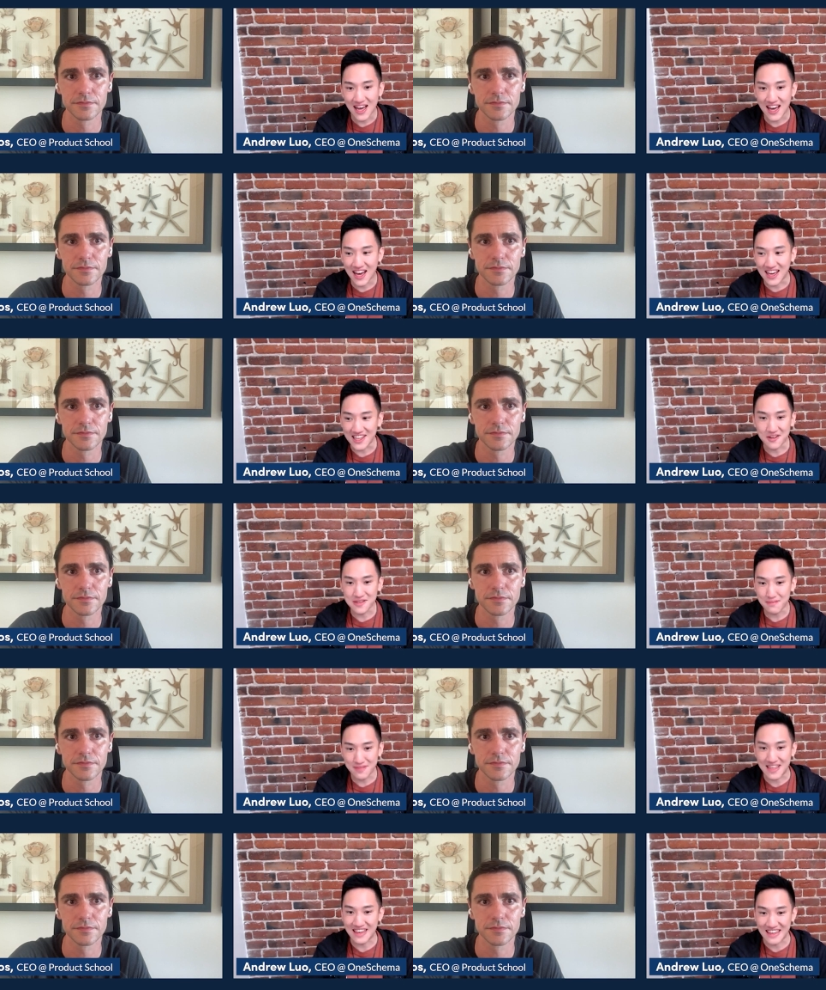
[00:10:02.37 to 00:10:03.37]
Speaker 1: uh, you know,
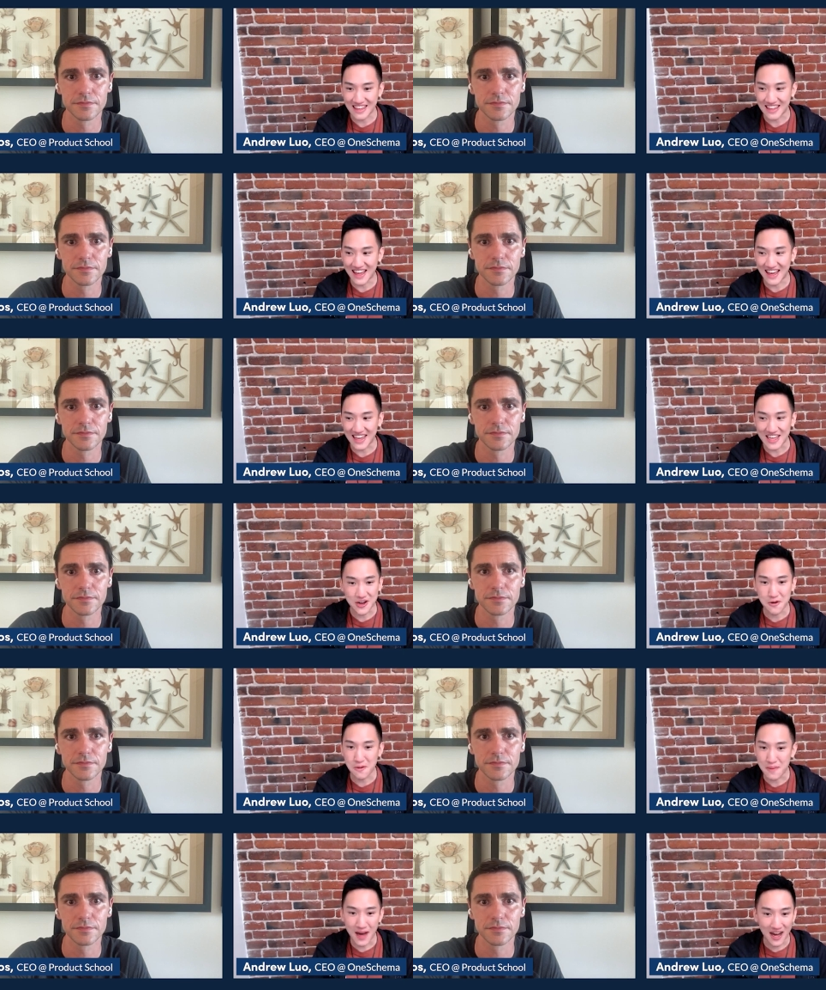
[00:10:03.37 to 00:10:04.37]
something like, you
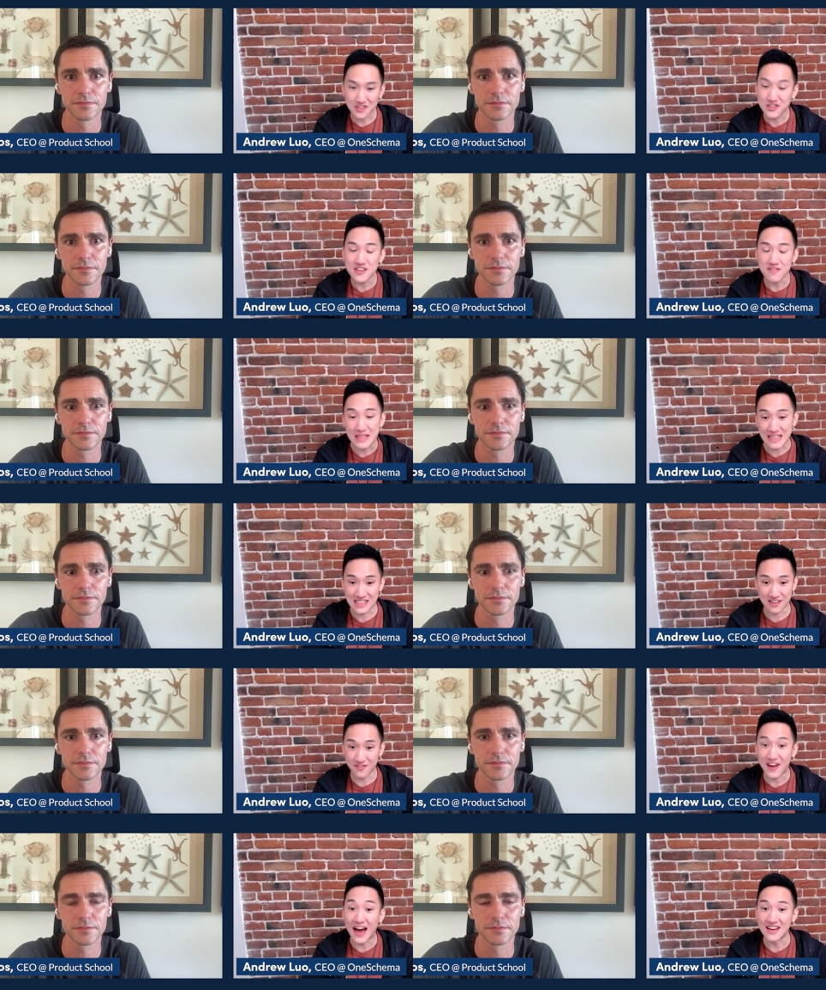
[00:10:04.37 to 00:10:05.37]
know, hundreds of millions
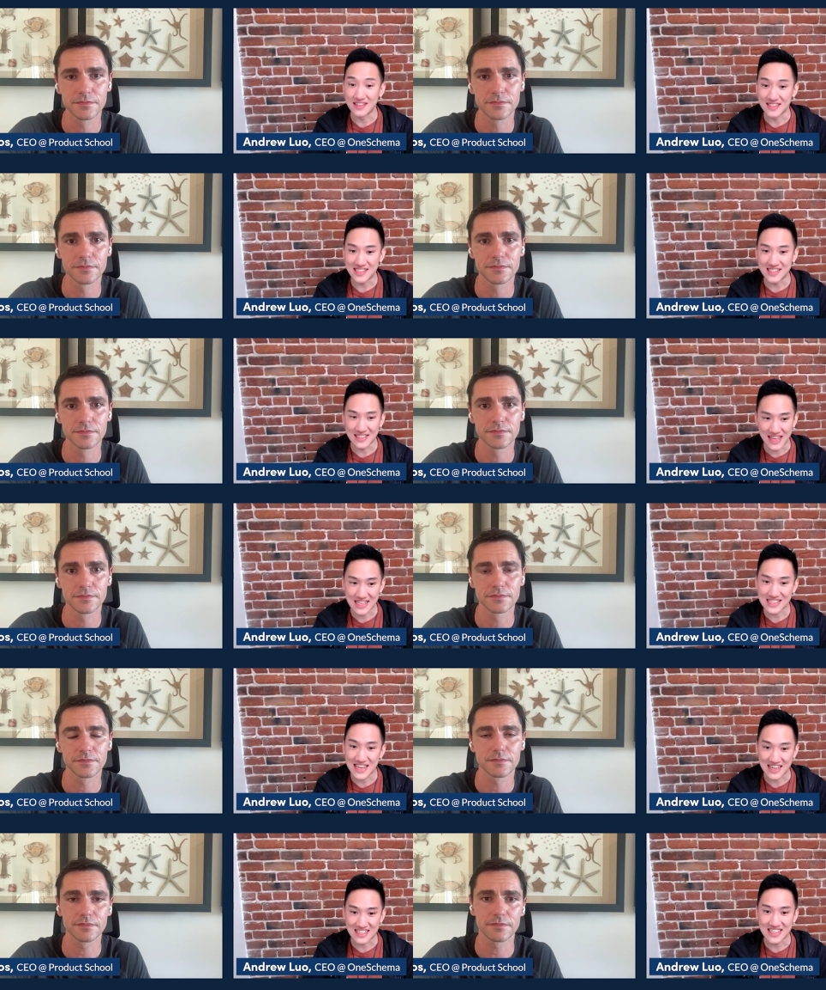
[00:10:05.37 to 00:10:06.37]
of files still get
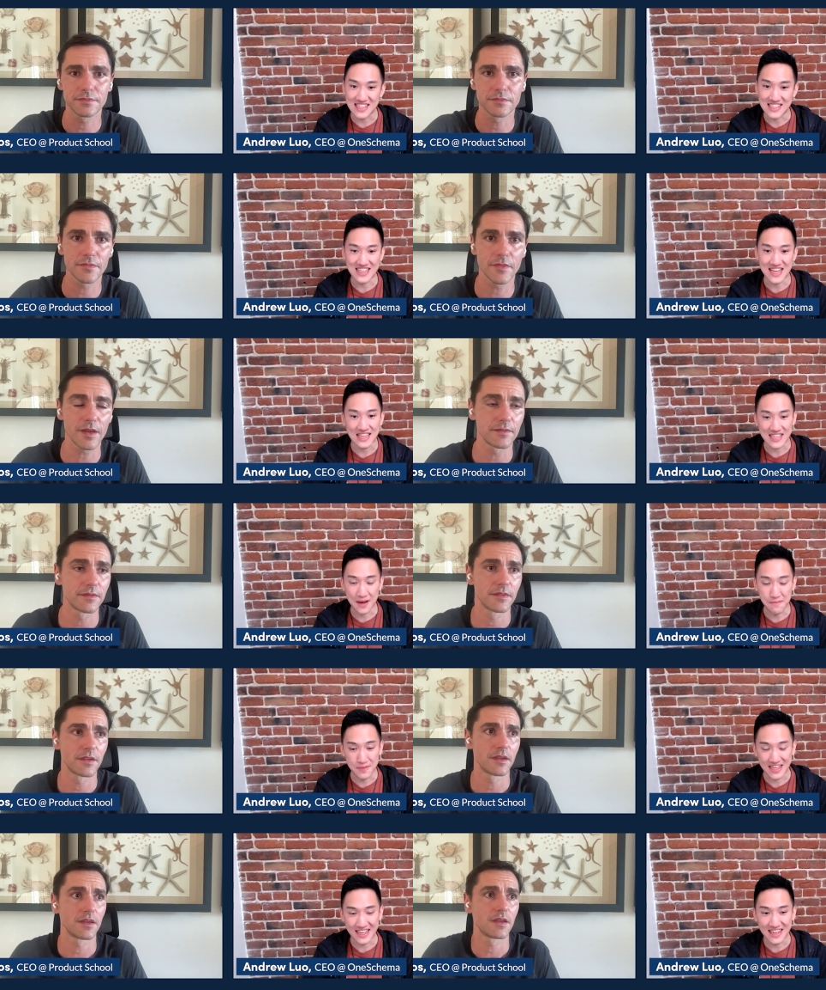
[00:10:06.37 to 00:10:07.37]
sent into that. Yeah.
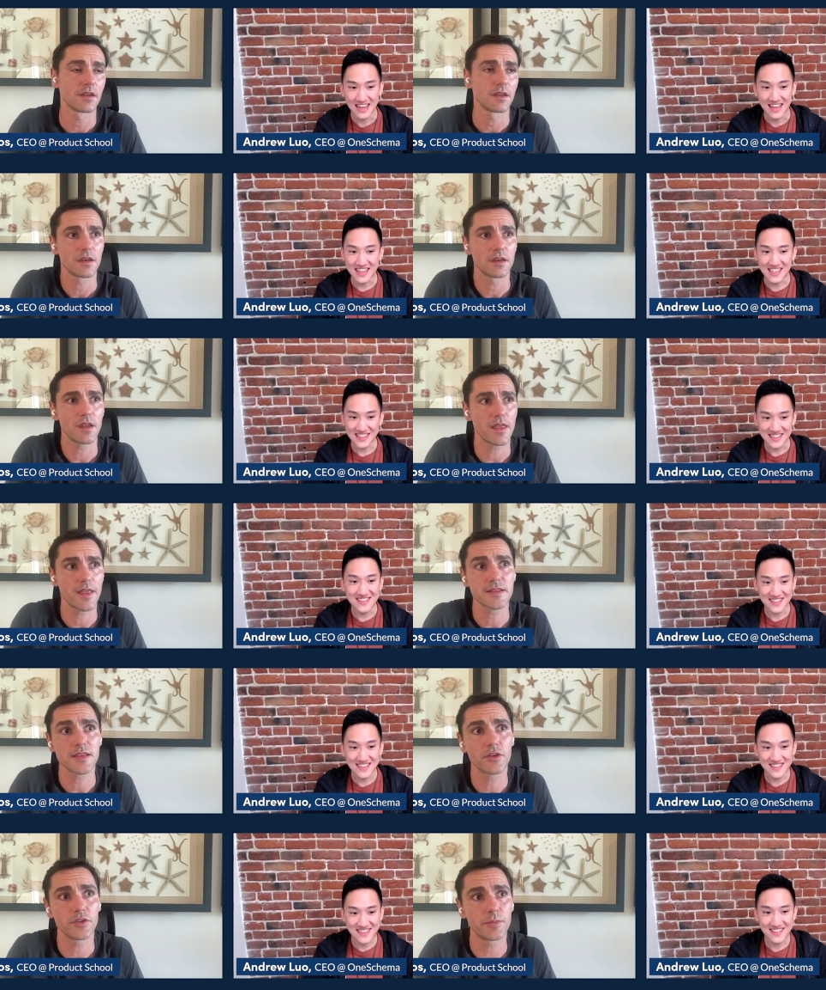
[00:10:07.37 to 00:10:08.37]
Speaker 2: yeah,
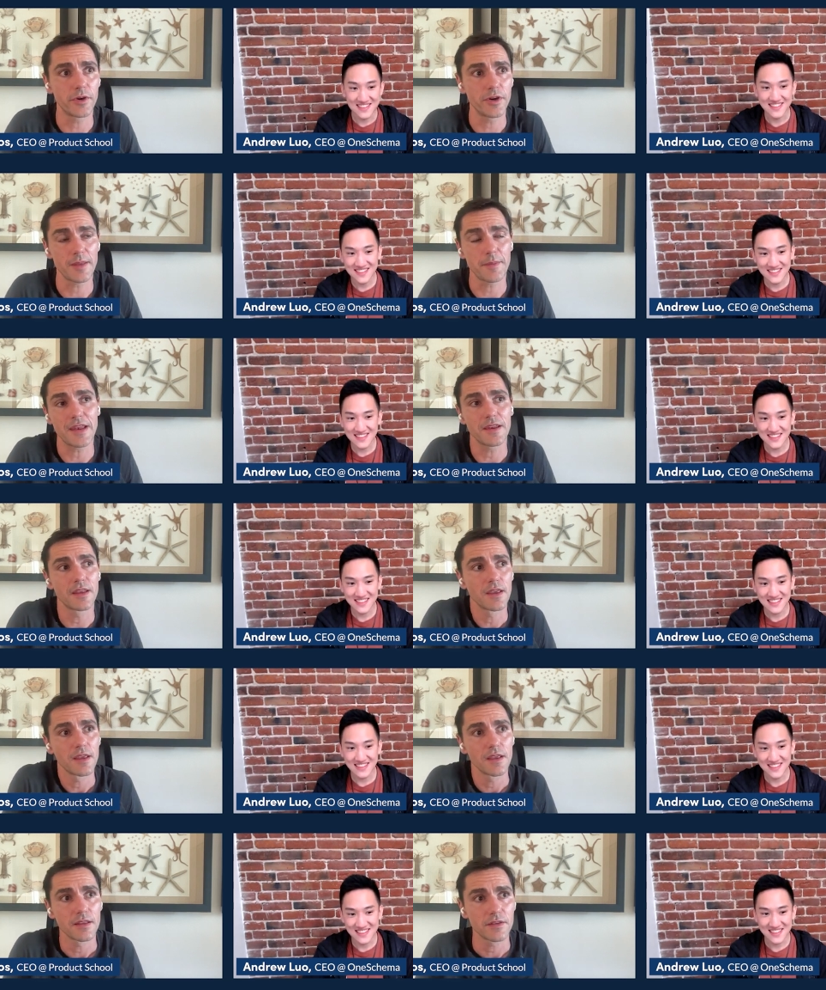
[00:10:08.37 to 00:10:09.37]
that's a good point. I mean,
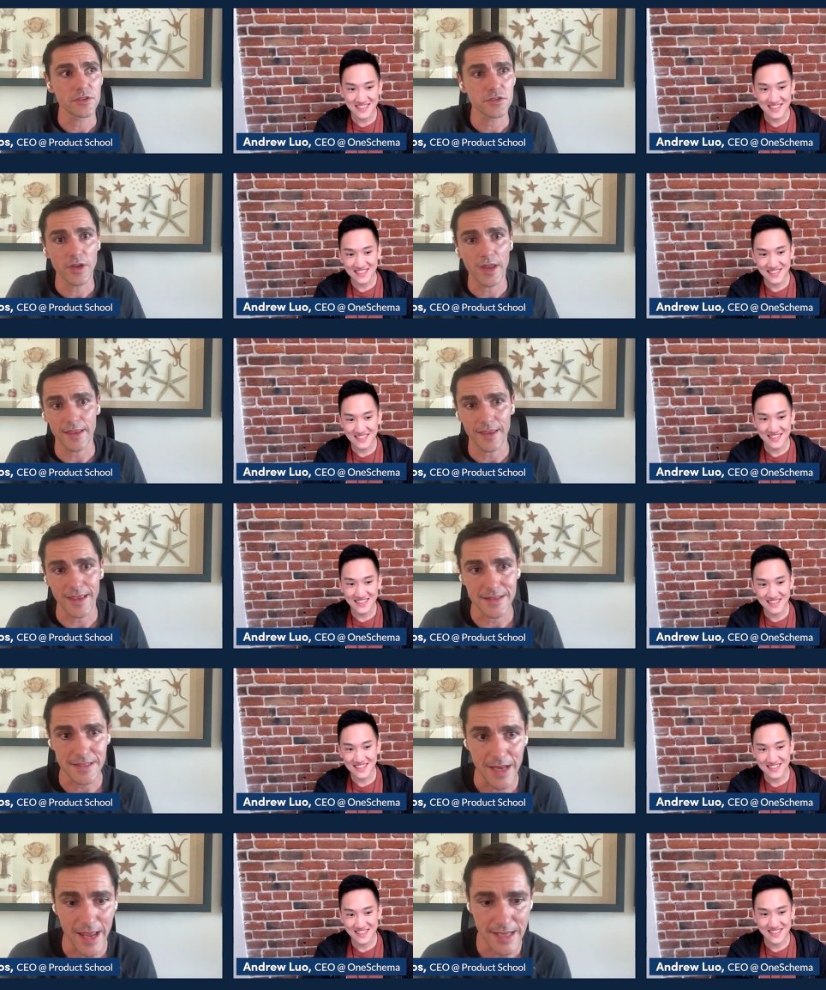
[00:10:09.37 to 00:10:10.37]
it's also like
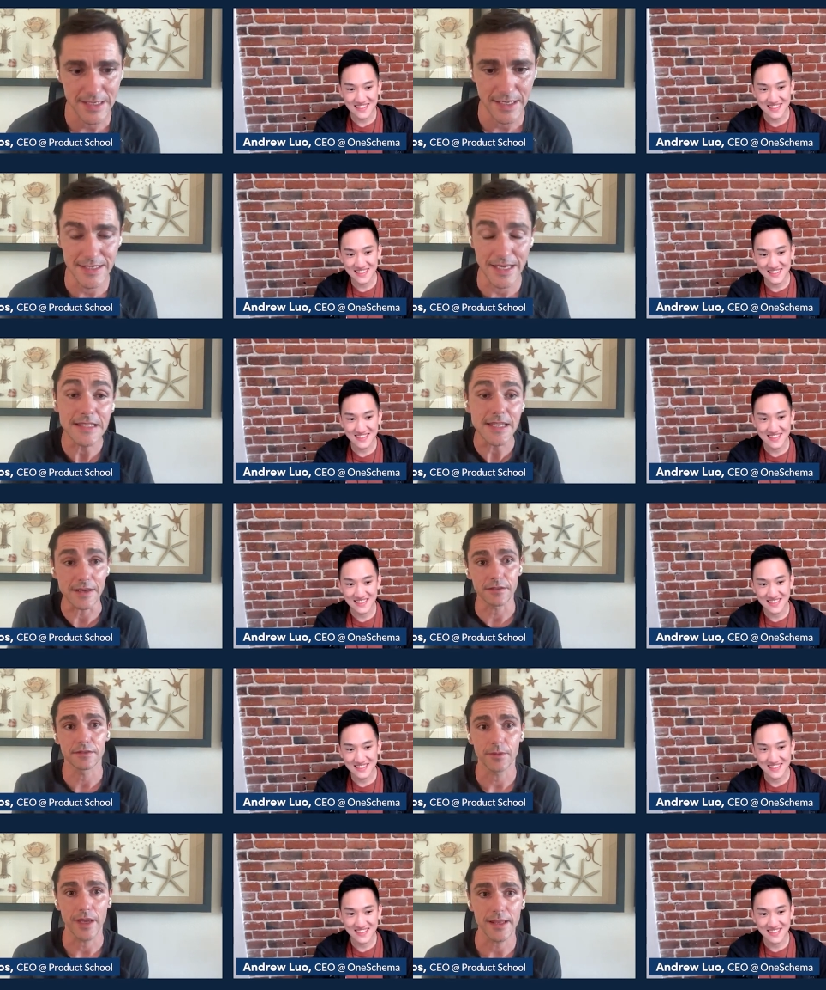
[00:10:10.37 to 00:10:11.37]
it's less, it's easier,
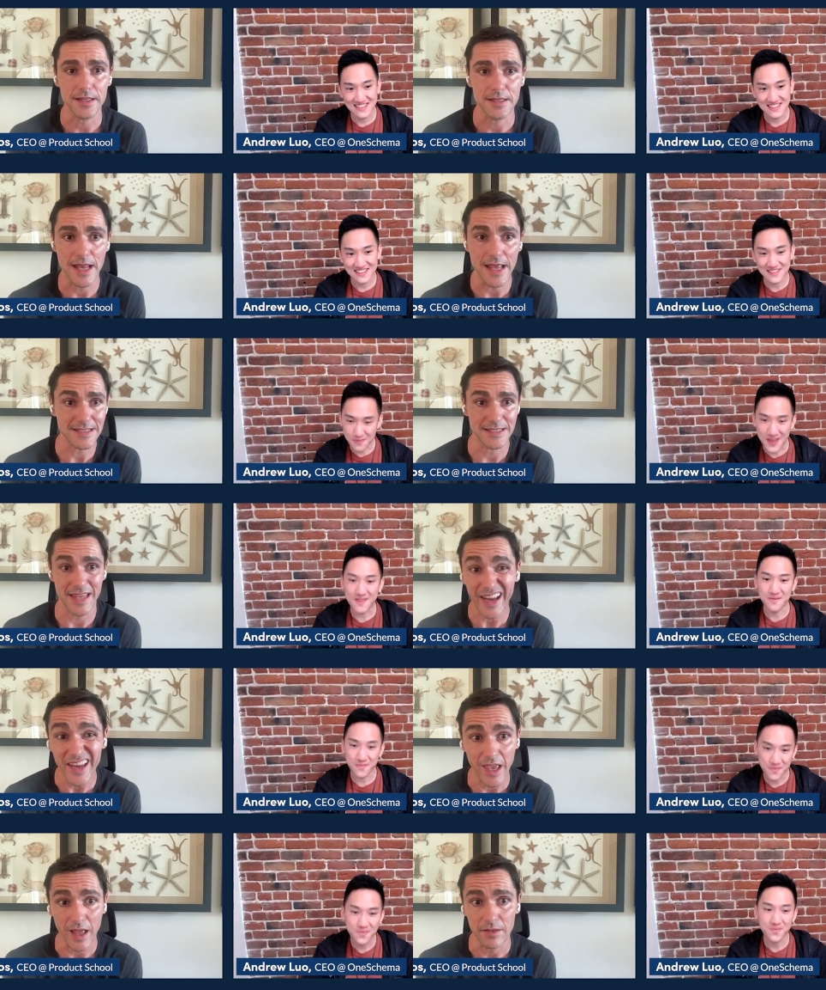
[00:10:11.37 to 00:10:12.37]
right? It's less
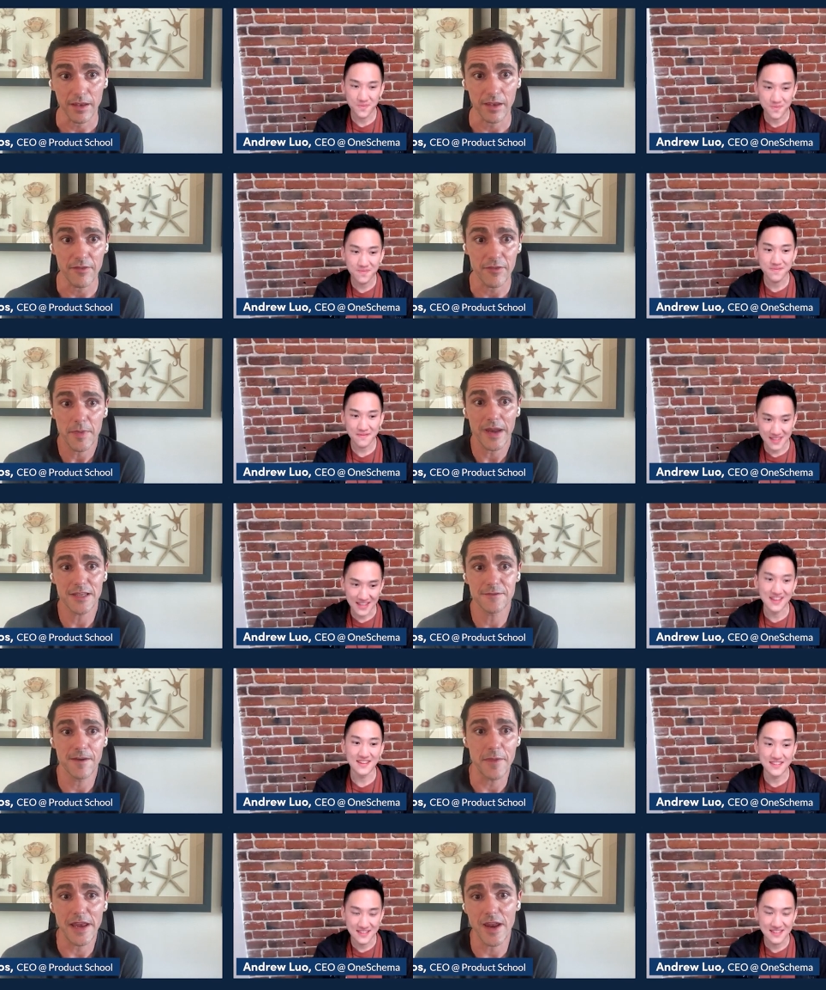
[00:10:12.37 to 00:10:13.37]
technical. Like
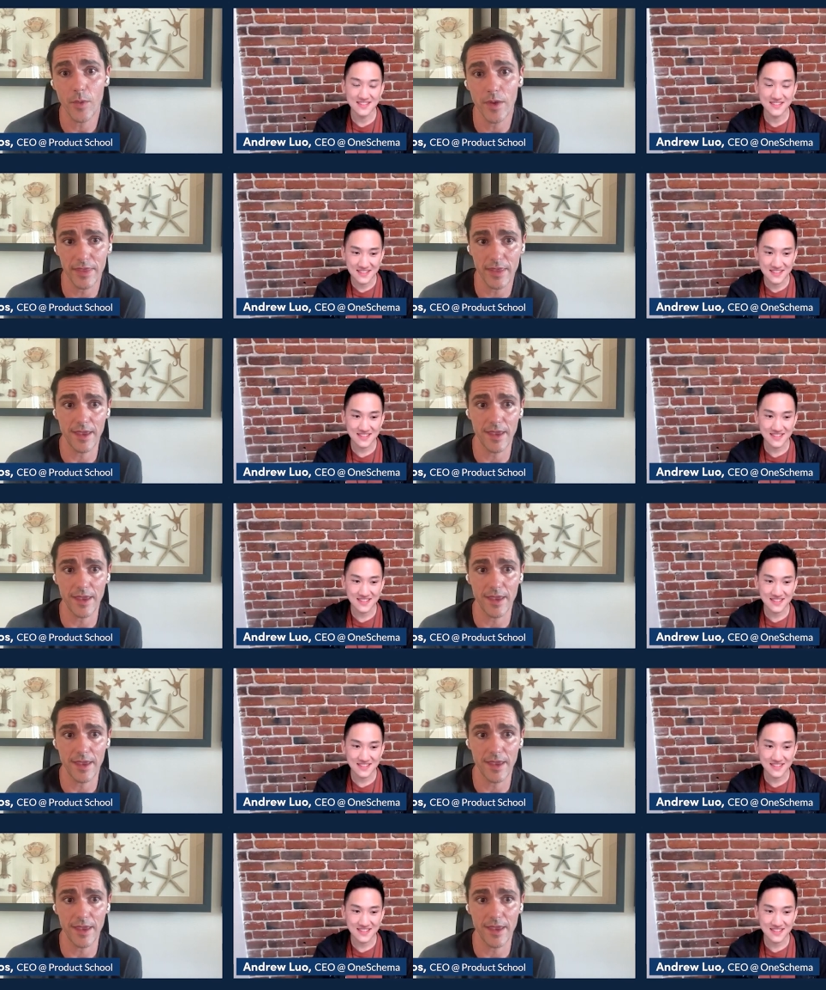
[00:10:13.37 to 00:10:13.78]
everybody's familiar with